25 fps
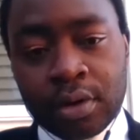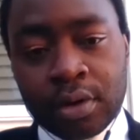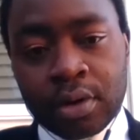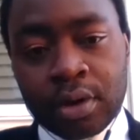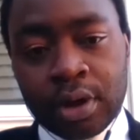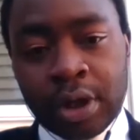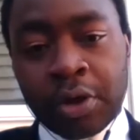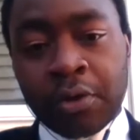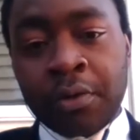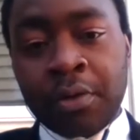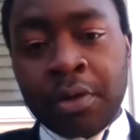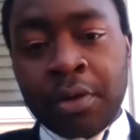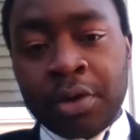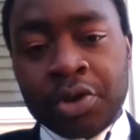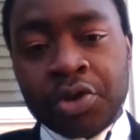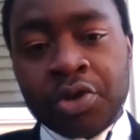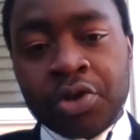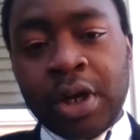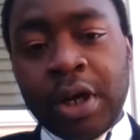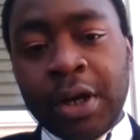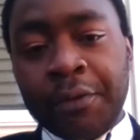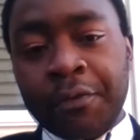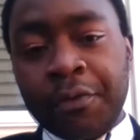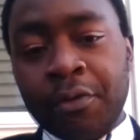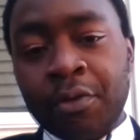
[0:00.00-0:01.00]
Like, you
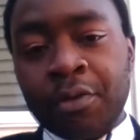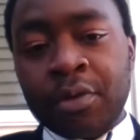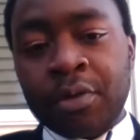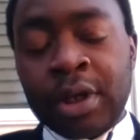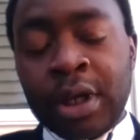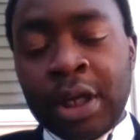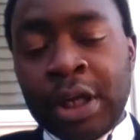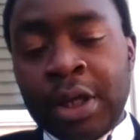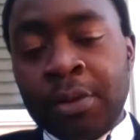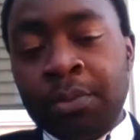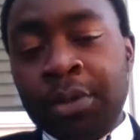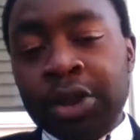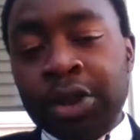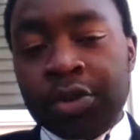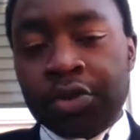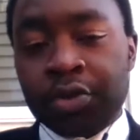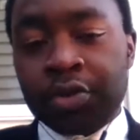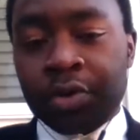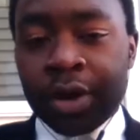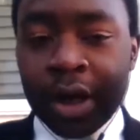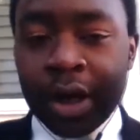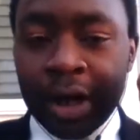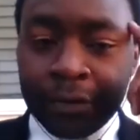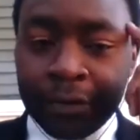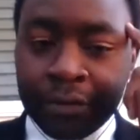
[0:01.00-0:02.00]
literally have to, the image you
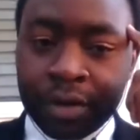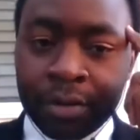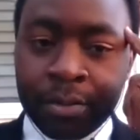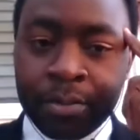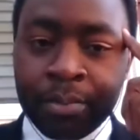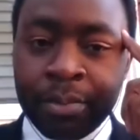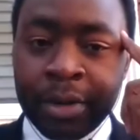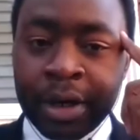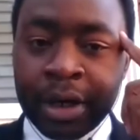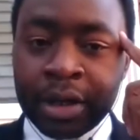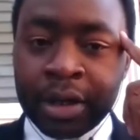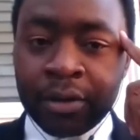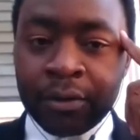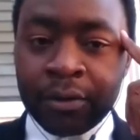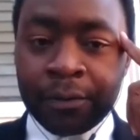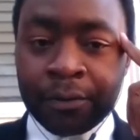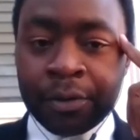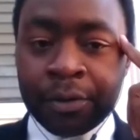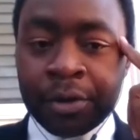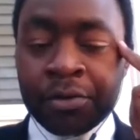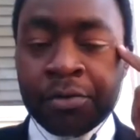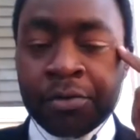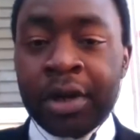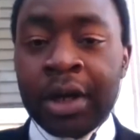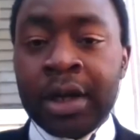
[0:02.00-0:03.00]
have in your mind of
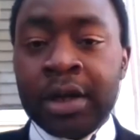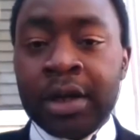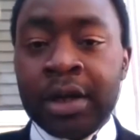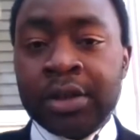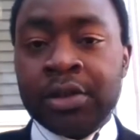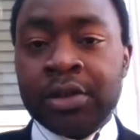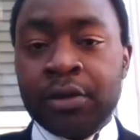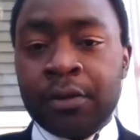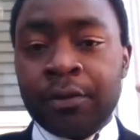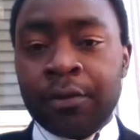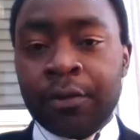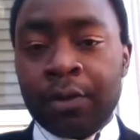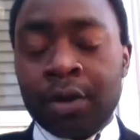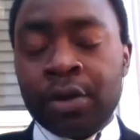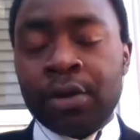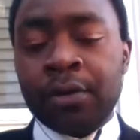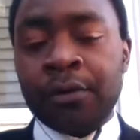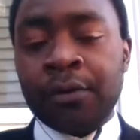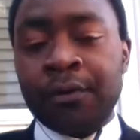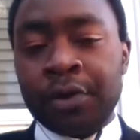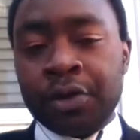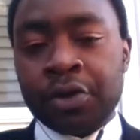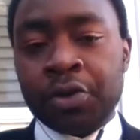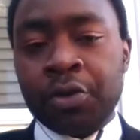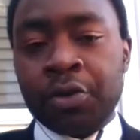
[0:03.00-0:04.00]
the reality of what your
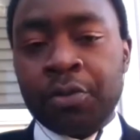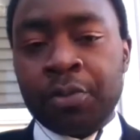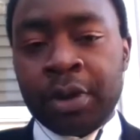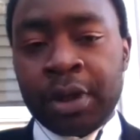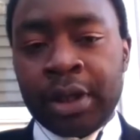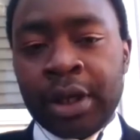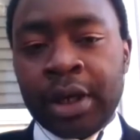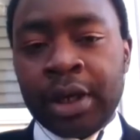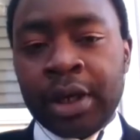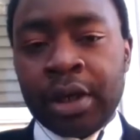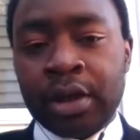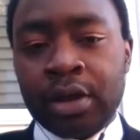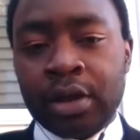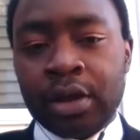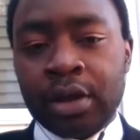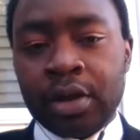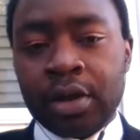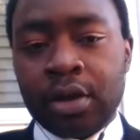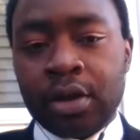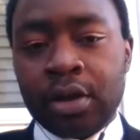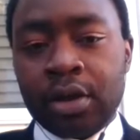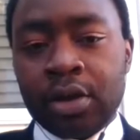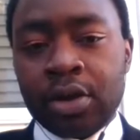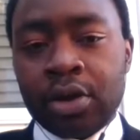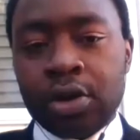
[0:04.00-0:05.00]
future will be like,
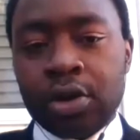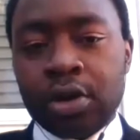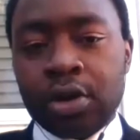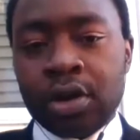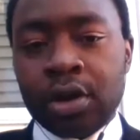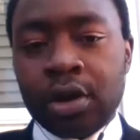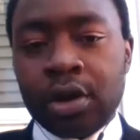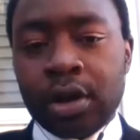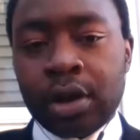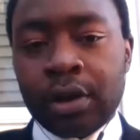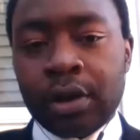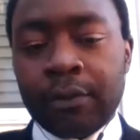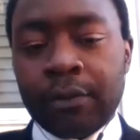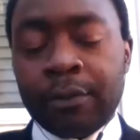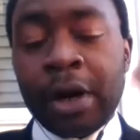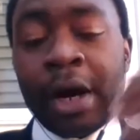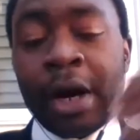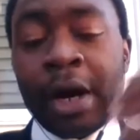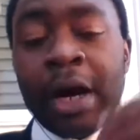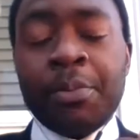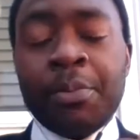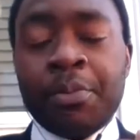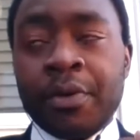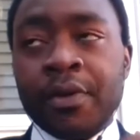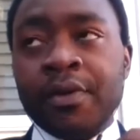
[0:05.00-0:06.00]

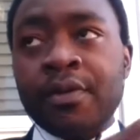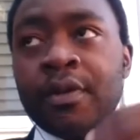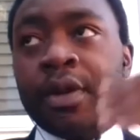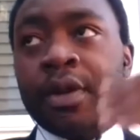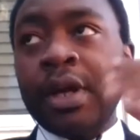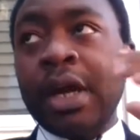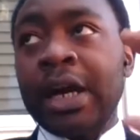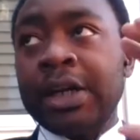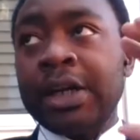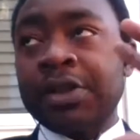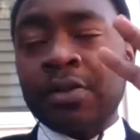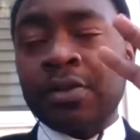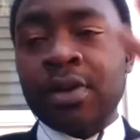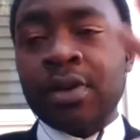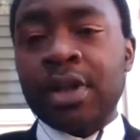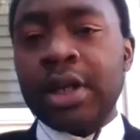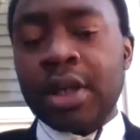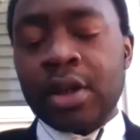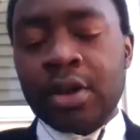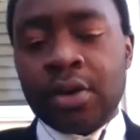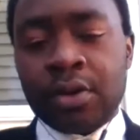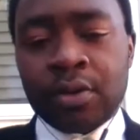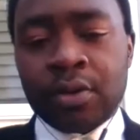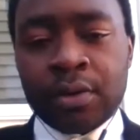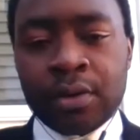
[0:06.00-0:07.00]
I personally had to let
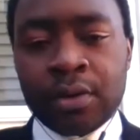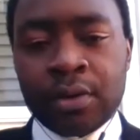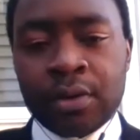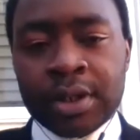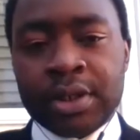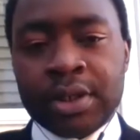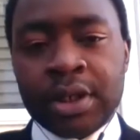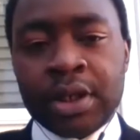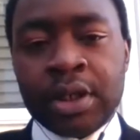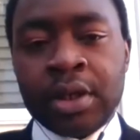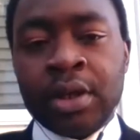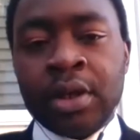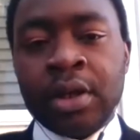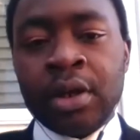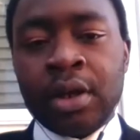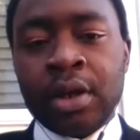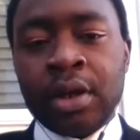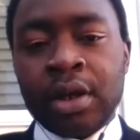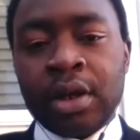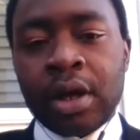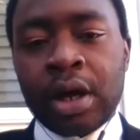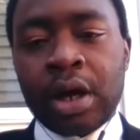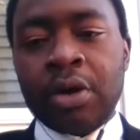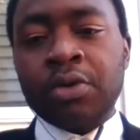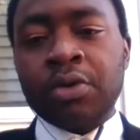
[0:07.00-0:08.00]
it go and say,
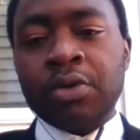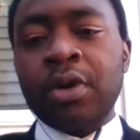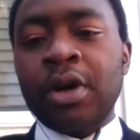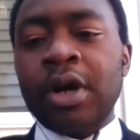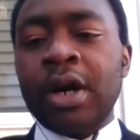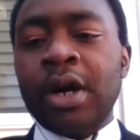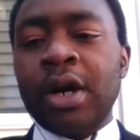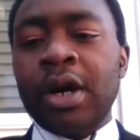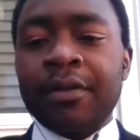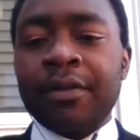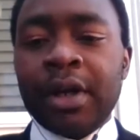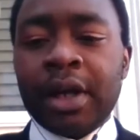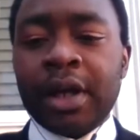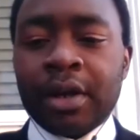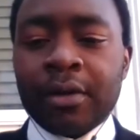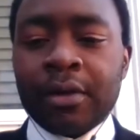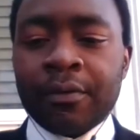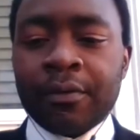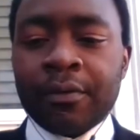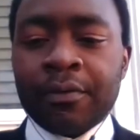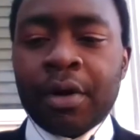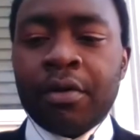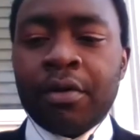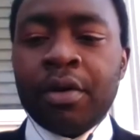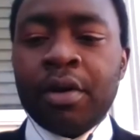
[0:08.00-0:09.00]
I will not have like a
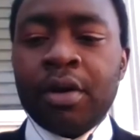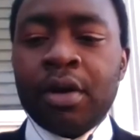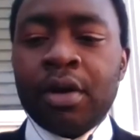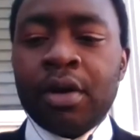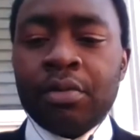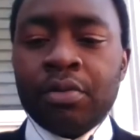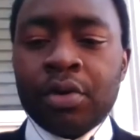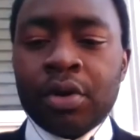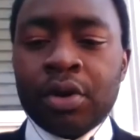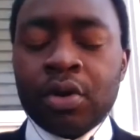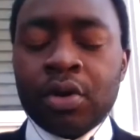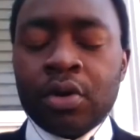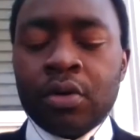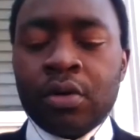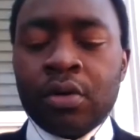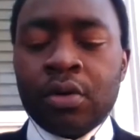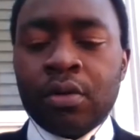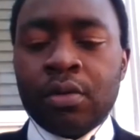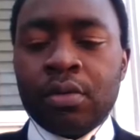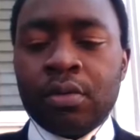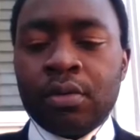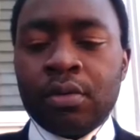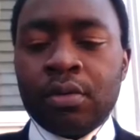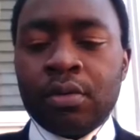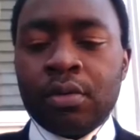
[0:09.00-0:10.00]
very, you know,
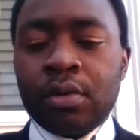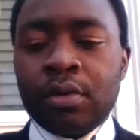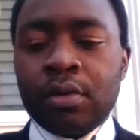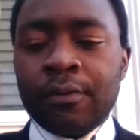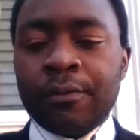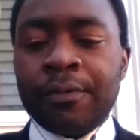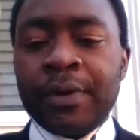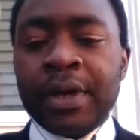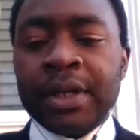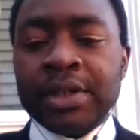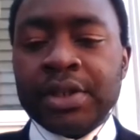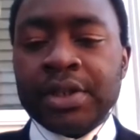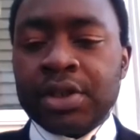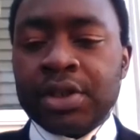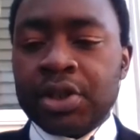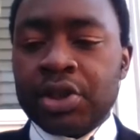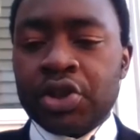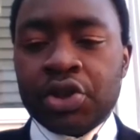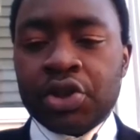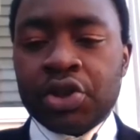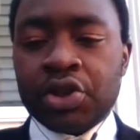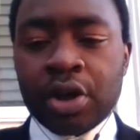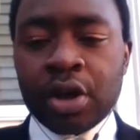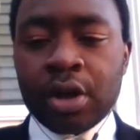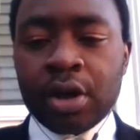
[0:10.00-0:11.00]
fancy
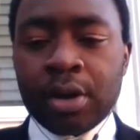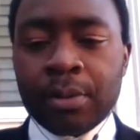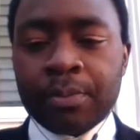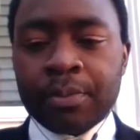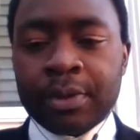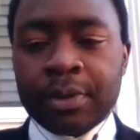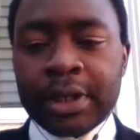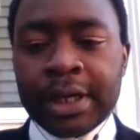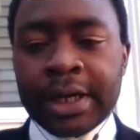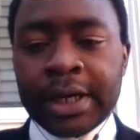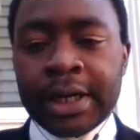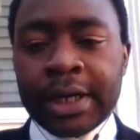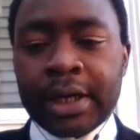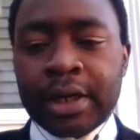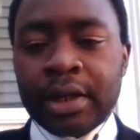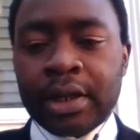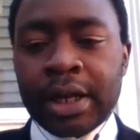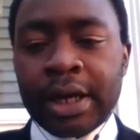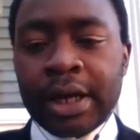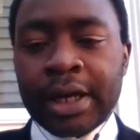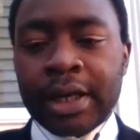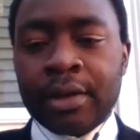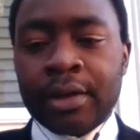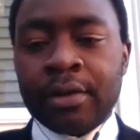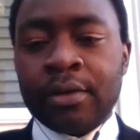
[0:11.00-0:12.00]
job that
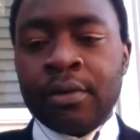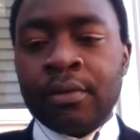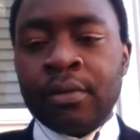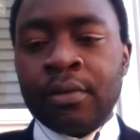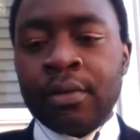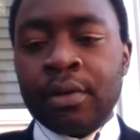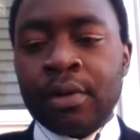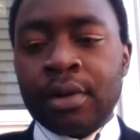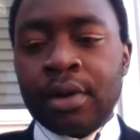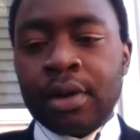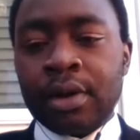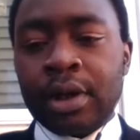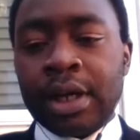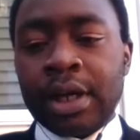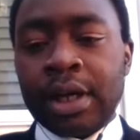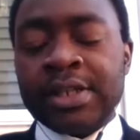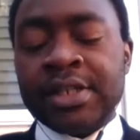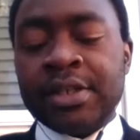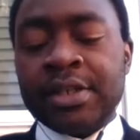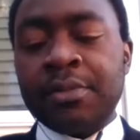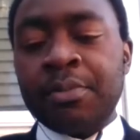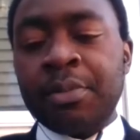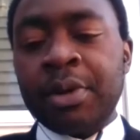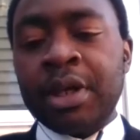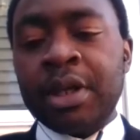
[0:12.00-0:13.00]
I can
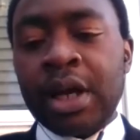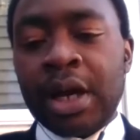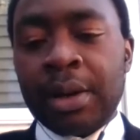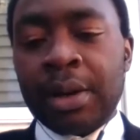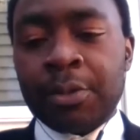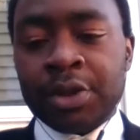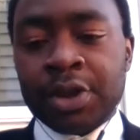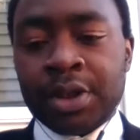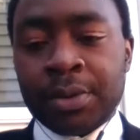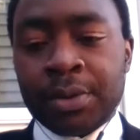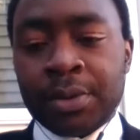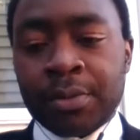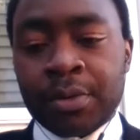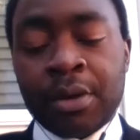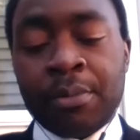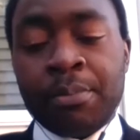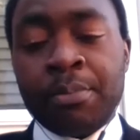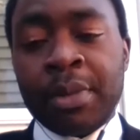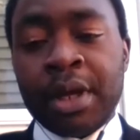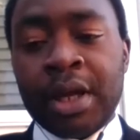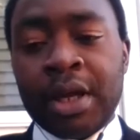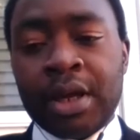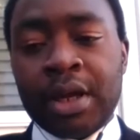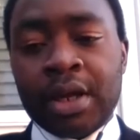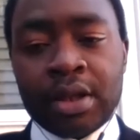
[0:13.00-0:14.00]
estimate how much I'm going to
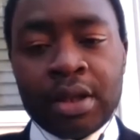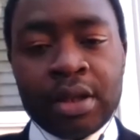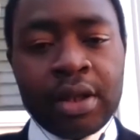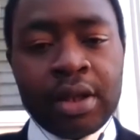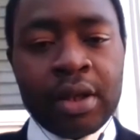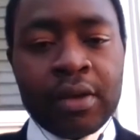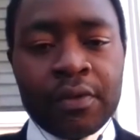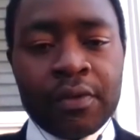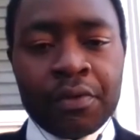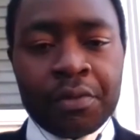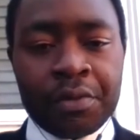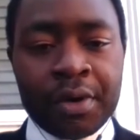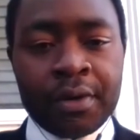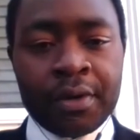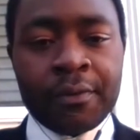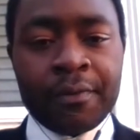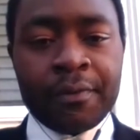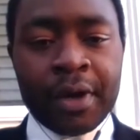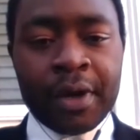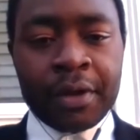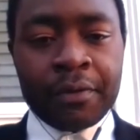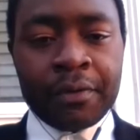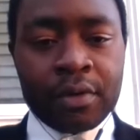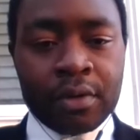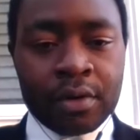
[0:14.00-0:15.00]
make in the next
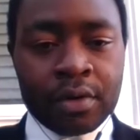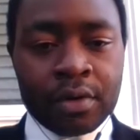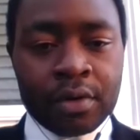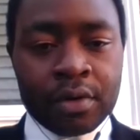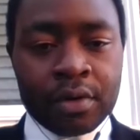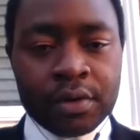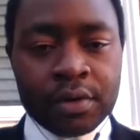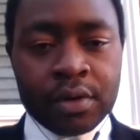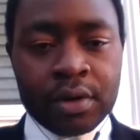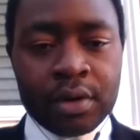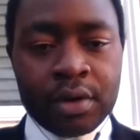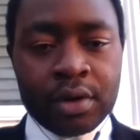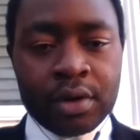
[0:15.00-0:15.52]
3-5 years.